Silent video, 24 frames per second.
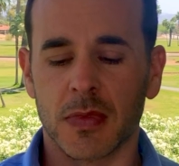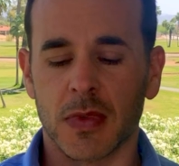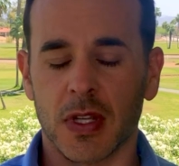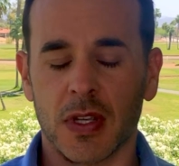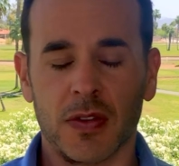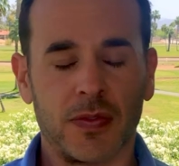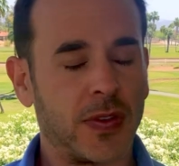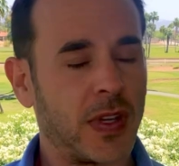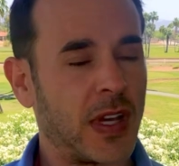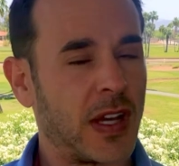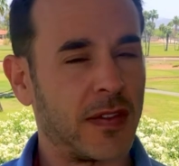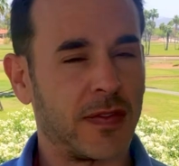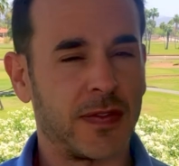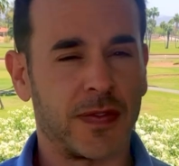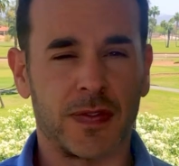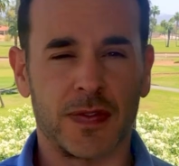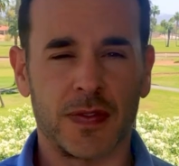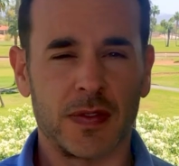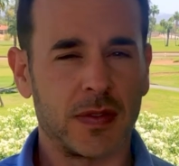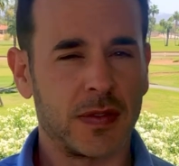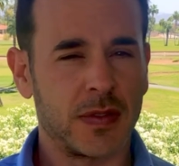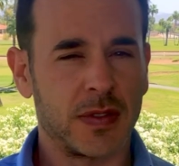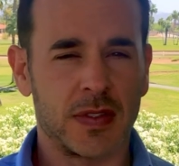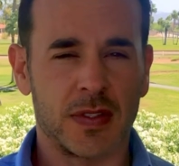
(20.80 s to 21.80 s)
If you have
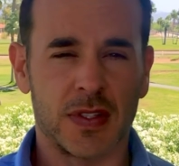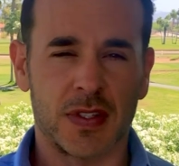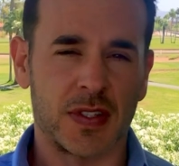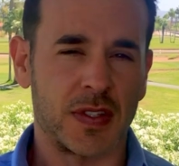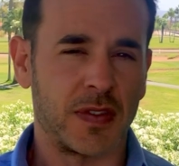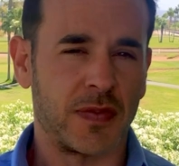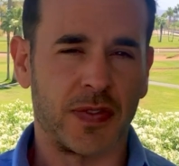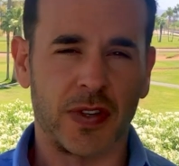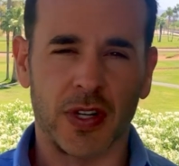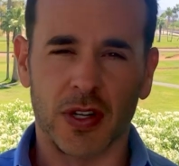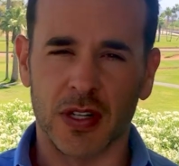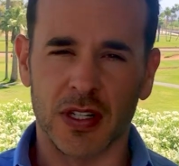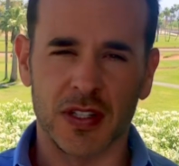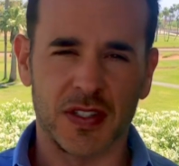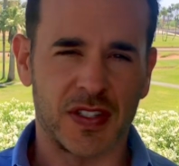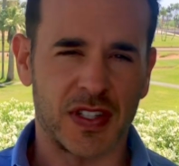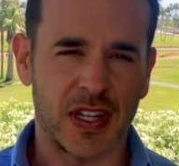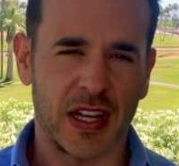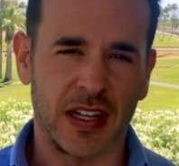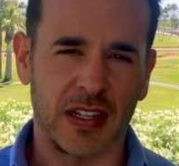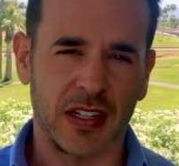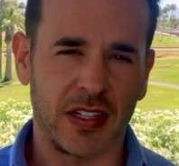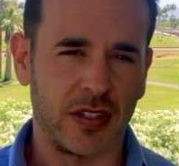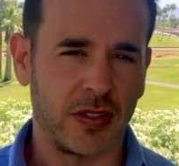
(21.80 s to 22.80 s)
severe
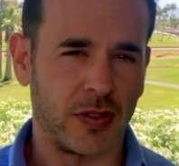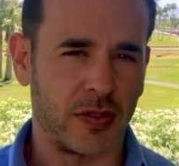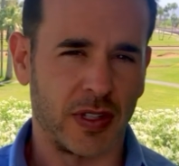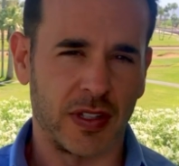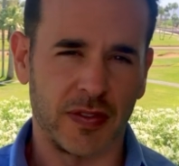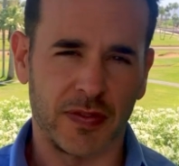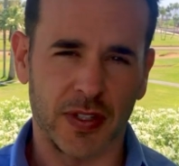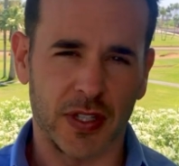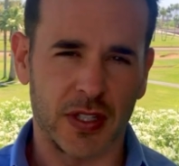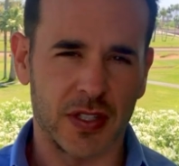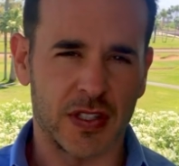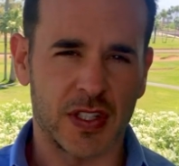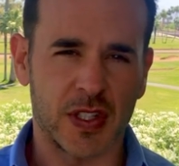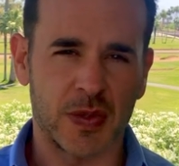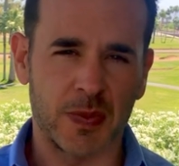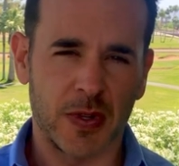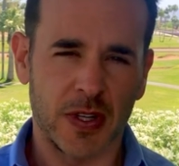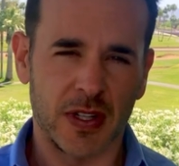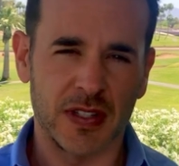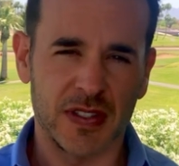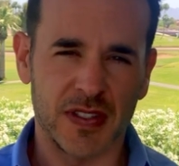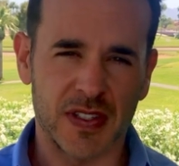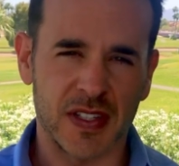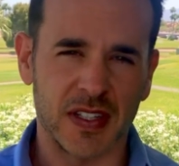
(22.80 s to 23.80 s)
anxiety, you're even
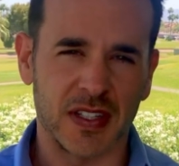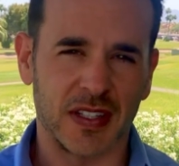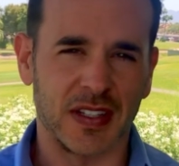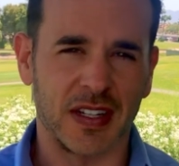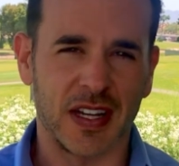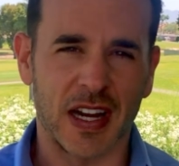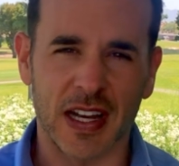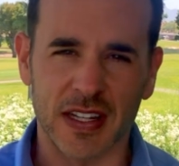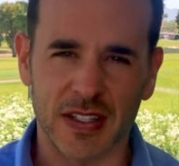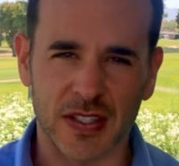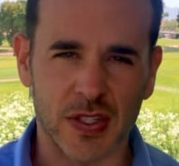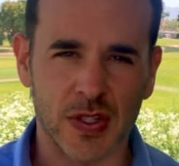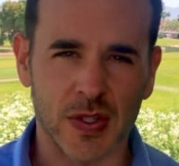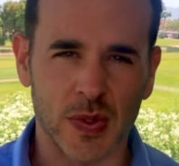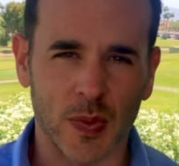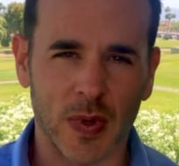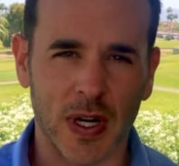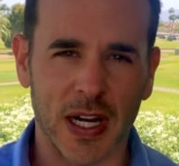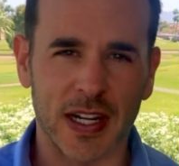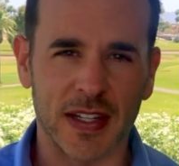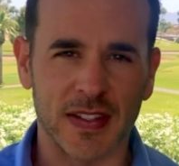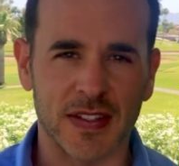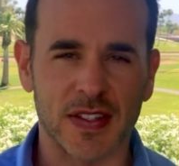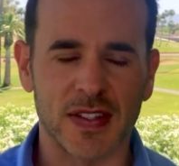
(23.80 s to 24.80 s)
experiencing night
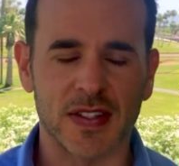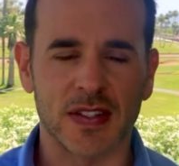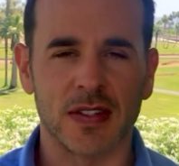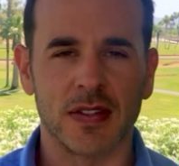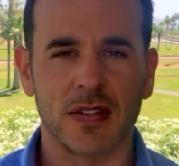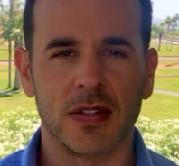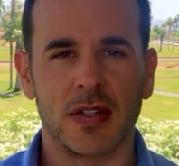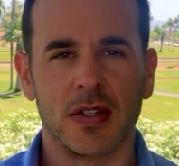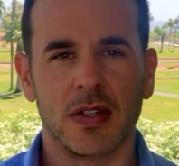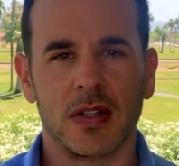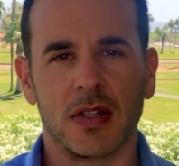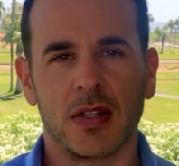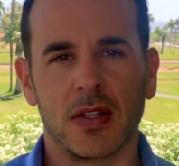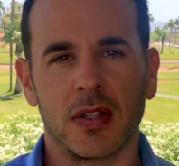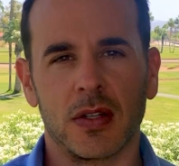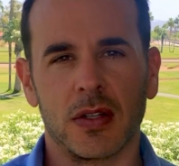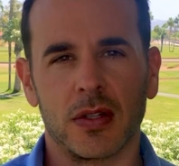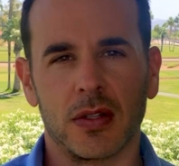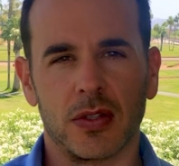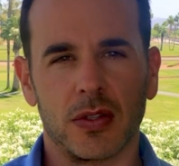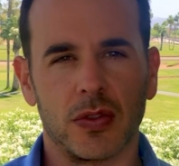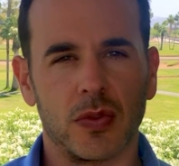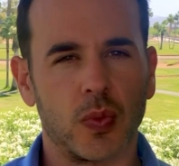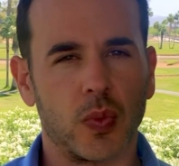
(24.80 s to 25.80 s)
sweats.
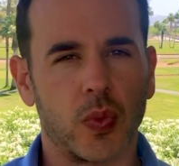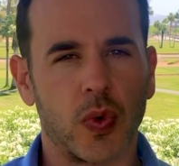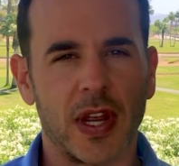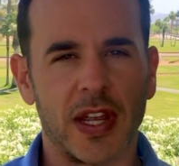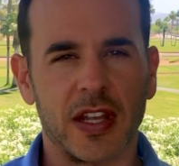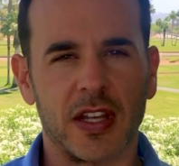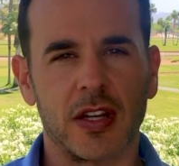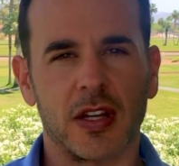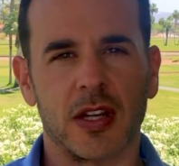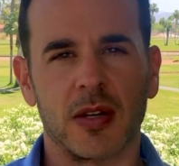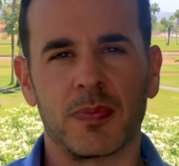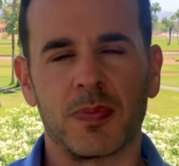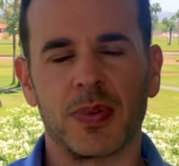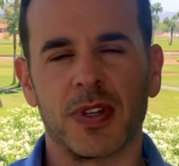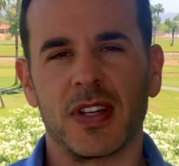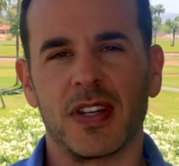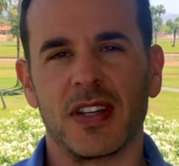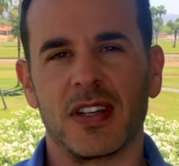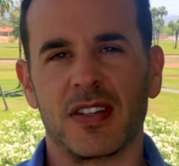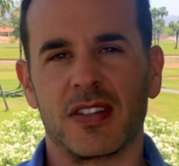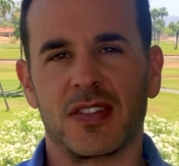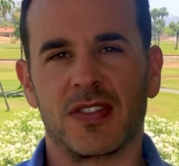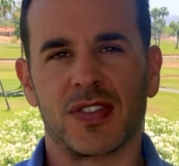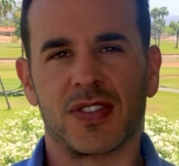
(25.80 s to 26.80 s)
You wake up
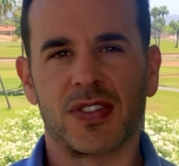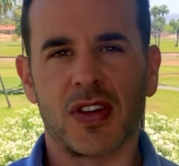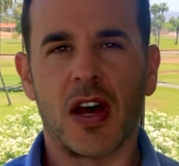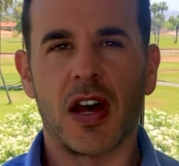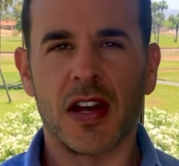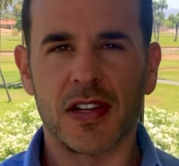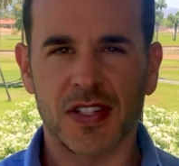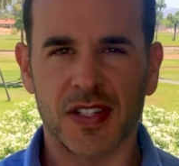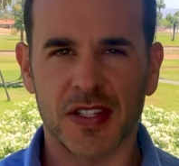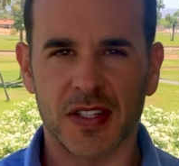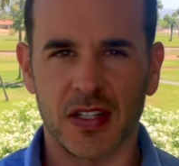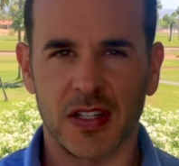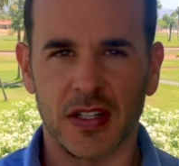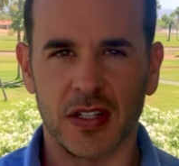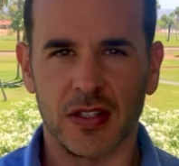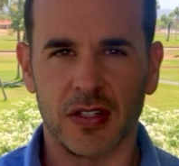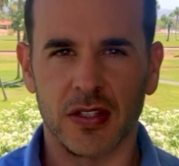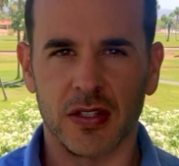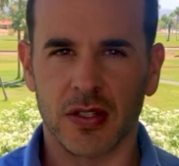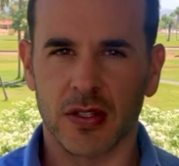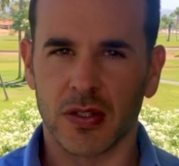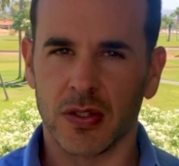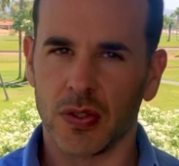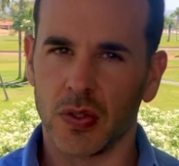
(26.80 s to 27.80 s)
exhausted.
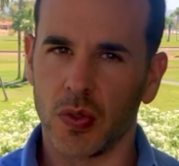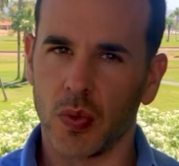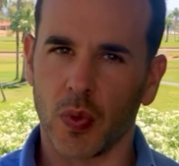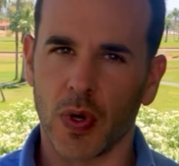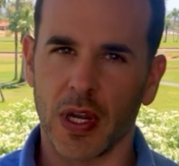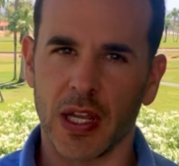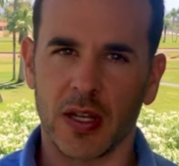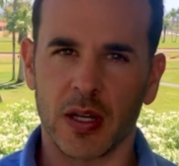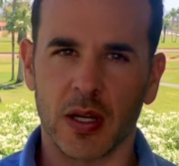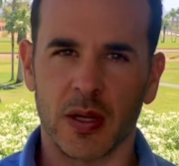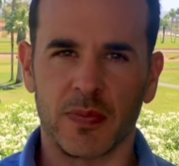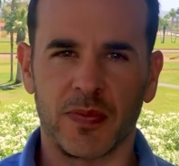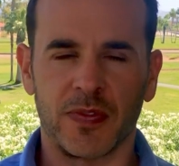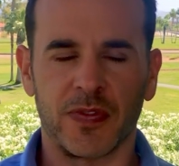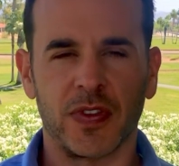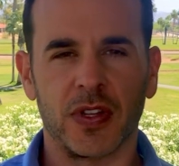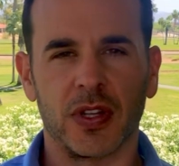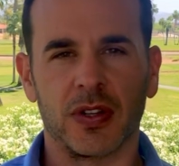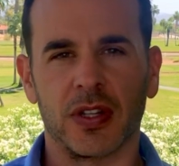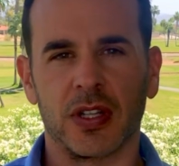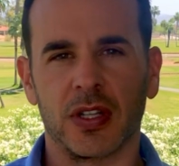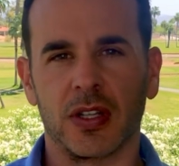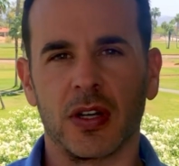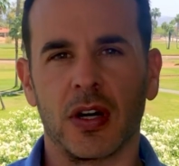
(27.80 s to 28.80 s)
You wake up
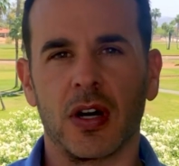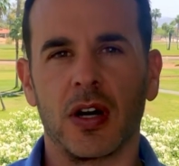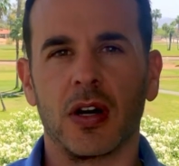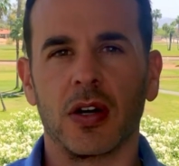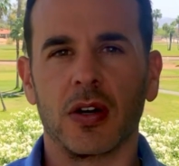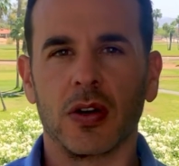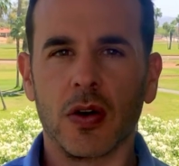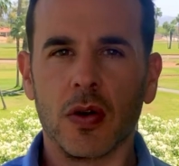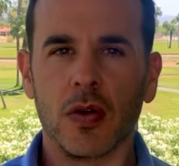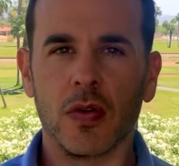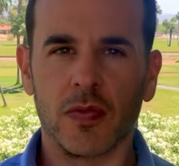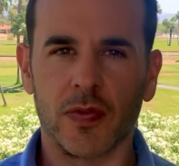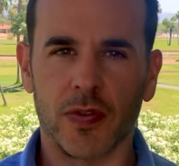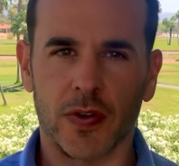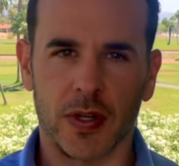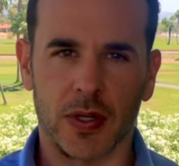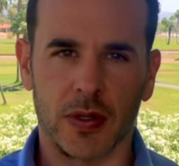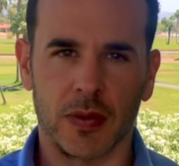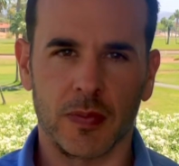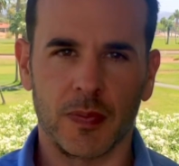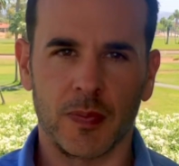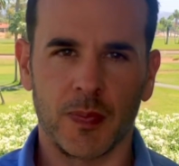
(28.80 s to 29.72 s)
feeling hungover.